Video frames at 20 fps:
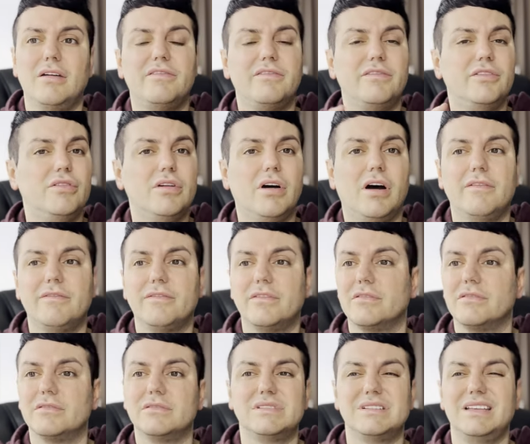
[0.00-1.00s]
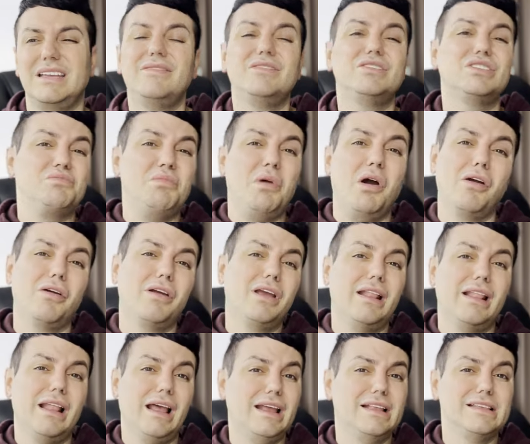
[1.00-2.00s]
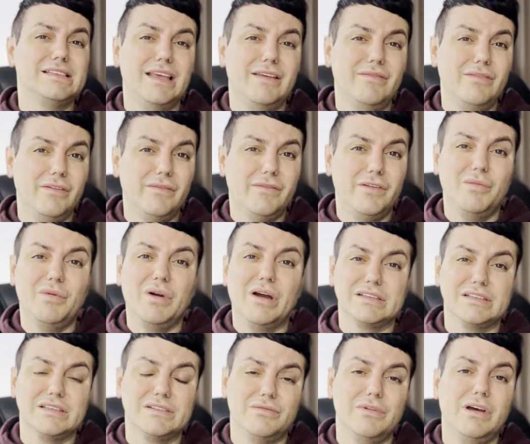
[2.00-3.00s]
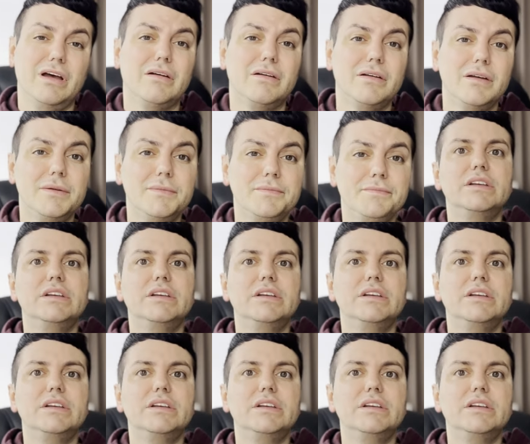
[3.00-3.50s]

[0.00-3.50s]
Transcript: food offers, even just parking, that can save you a few bucks as well.